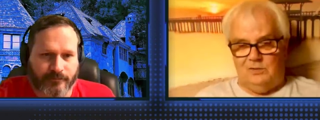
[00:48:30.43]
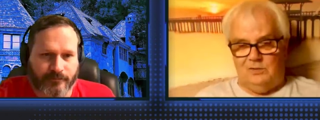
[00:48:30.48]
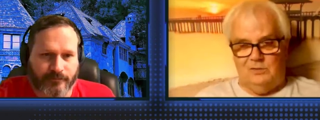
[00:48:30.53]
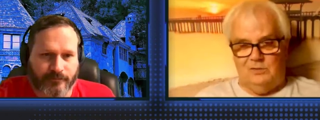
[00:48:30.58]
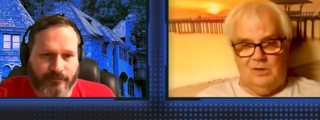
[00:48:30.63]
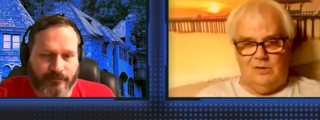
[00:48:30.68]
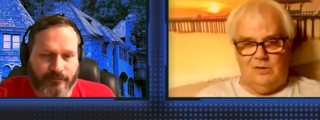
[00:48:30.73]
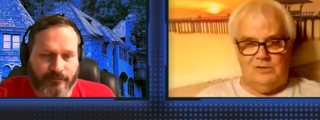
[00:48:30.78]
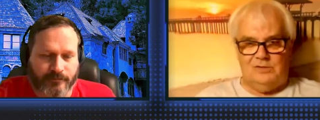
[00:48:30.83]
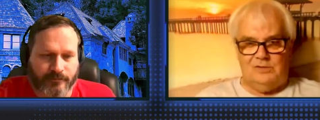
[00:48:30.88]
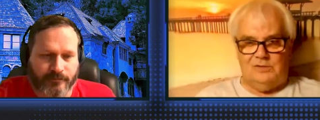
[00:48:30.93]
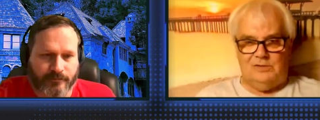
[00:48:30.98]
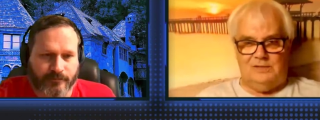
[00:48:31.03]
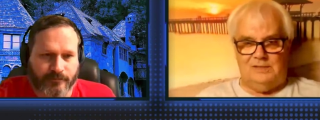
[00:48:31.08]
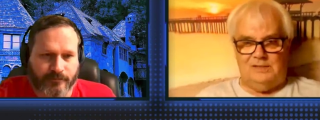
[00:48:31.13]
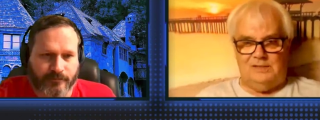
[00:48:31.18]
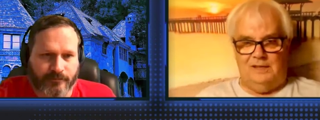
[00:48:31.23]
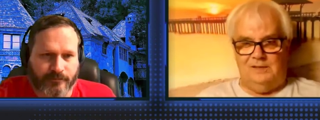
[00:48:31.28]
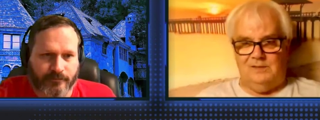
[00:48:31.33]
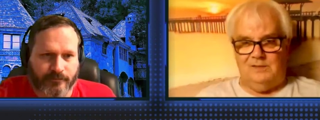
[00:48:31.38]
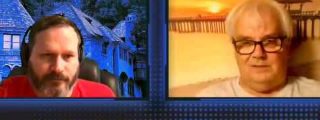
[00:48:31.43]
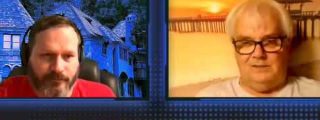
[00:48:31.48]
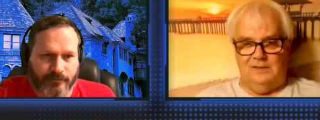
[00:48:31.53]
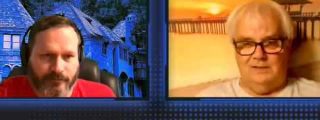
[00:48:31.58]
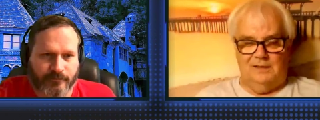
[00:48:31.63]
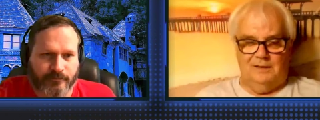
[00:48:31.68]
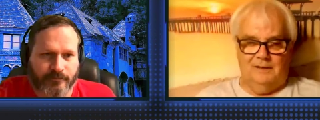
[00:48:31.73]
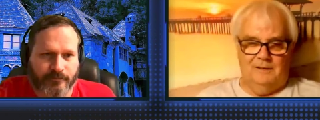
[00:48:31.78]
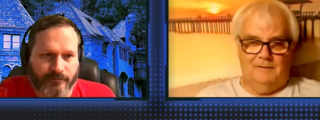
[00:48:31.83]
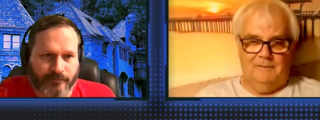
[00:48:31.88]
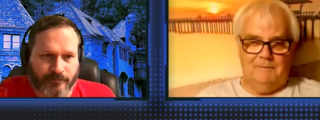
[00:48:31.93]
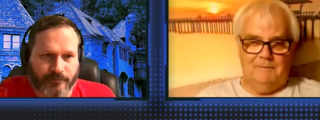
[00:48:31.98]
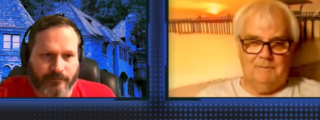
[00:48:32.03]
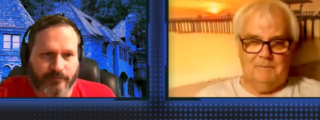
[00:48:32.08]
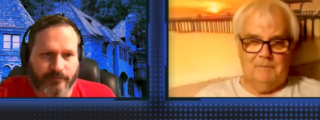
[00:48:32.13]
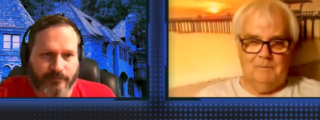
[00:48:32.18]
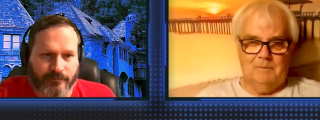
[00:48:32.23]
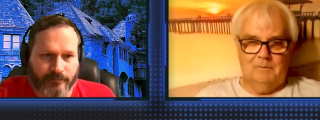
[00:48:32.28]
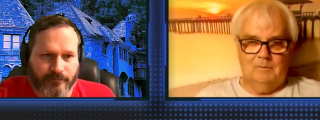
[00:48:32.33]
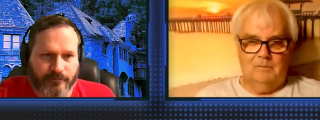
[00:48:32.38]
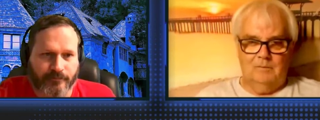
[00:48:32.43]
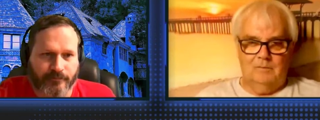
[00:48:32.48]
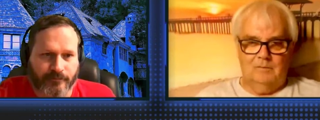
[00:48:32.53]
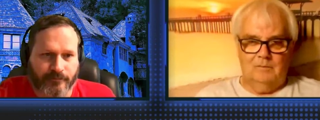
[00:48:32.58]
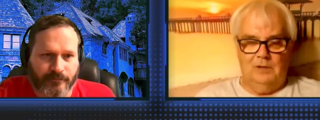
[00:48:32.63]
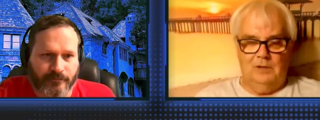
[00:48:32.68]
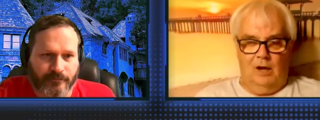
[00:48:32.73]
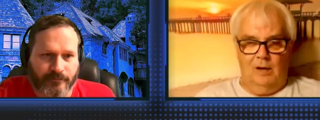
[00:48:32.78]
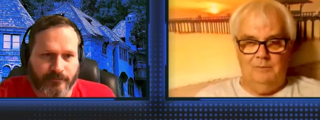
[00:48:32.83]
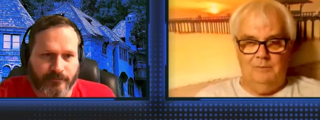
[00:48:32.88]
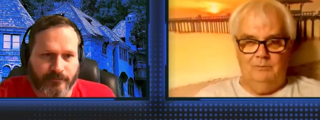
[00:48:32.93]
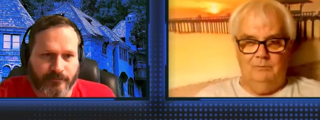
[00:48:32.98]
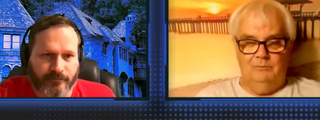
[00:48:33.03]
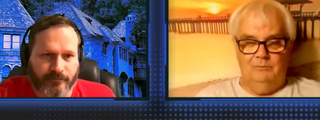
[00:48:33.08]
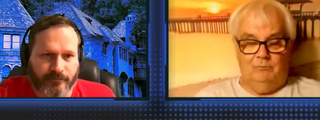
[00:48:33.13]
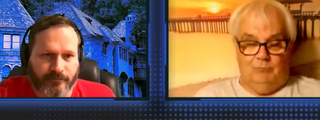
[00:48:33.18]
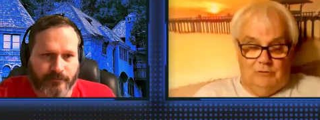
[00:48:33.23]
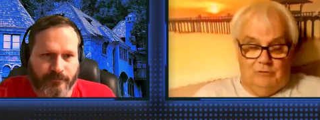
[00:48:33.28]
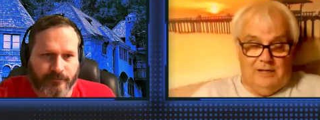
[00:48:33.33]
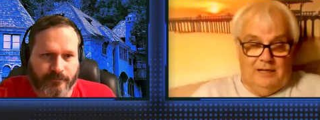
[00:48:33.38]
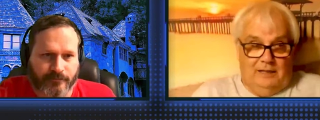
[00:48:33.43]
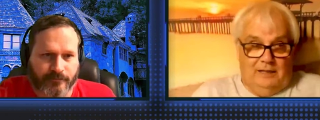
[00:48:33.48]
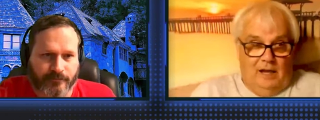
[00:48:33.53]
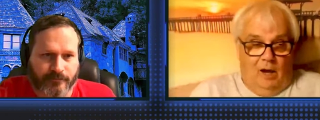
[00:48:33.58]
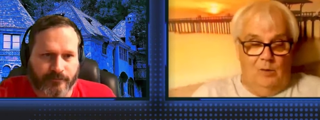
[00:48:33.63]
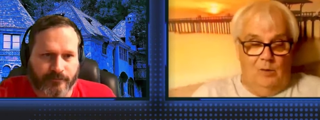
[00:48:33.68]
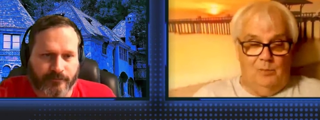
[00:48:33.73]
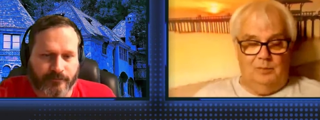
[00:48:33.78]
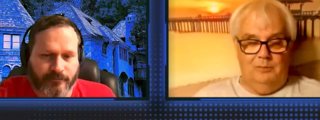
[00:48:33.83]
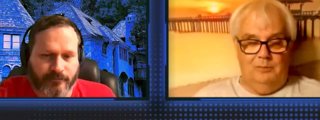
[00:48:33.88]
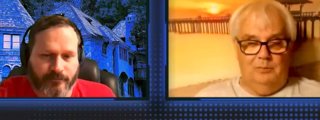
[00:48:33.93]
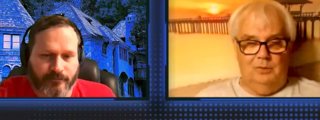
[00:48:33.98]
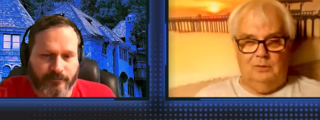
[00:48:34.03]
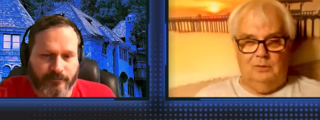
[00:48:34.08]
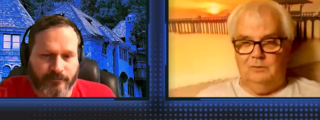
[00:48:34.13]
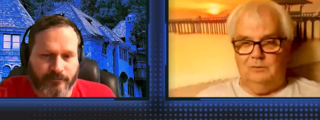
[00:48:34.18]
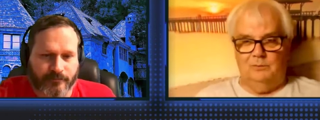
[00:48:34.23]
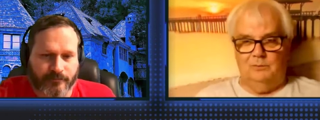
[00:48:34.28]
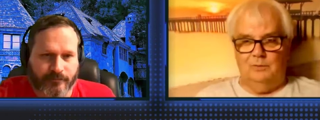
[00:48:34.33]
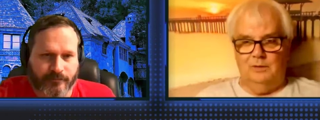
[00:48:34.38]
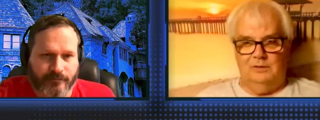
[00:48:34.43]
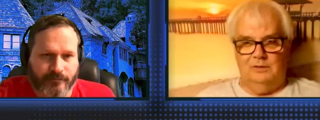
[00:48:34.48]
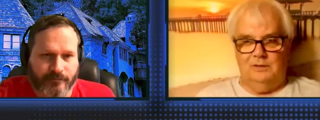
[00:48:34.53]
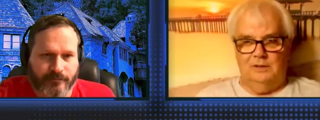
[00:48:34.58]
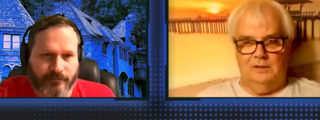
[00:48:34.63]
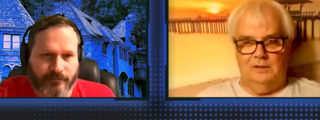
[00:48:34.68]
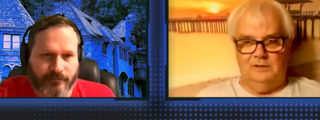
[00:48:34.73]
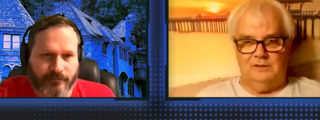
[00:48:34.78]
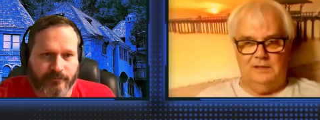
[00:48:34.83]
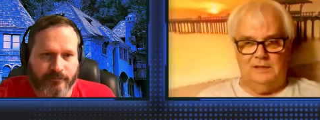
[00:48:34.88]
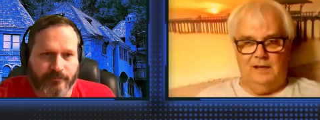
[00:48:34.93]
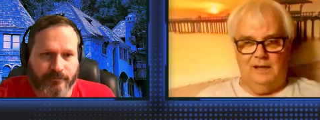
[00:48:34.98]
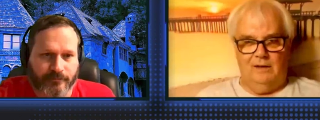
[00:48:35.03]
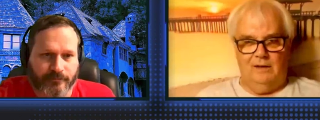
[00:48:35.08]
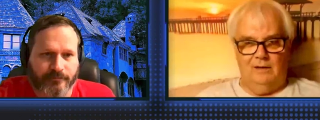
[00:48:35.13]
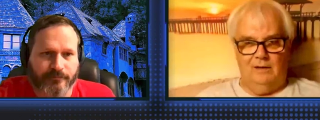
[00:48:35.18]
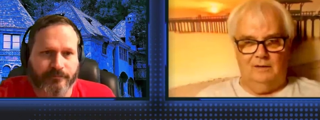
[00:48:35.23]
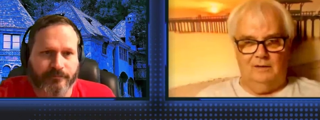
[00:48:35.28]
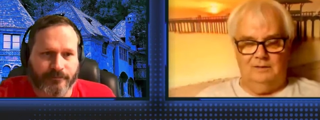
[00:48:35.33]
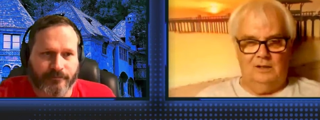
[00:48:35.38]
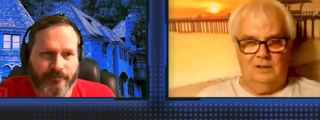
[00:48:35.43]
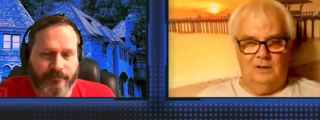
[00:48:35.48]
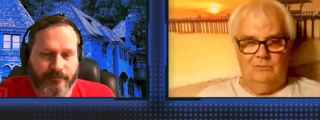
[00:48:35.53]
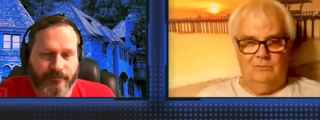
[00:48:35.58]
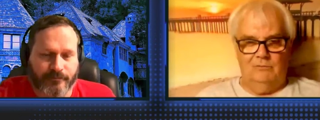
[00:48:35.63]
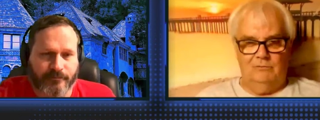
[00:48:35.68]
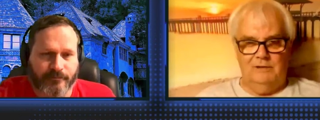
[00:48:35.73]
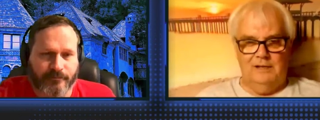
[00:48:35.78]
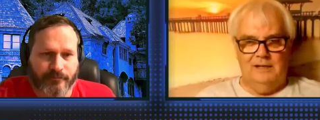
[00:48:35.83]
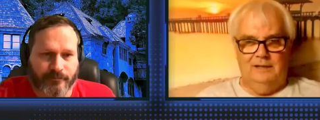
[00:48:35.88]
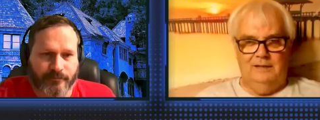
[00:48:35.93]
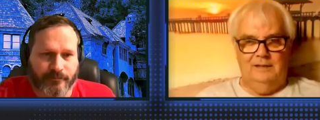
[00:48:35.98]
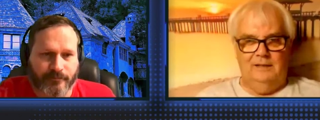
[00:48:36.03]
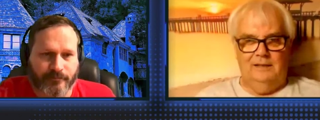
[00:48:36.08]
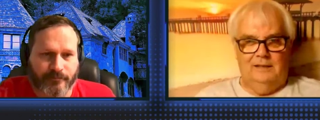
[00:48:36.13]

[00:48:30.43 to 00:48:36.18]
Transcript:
Speaker 1: or not a success. I'm really open book with things now. I don't really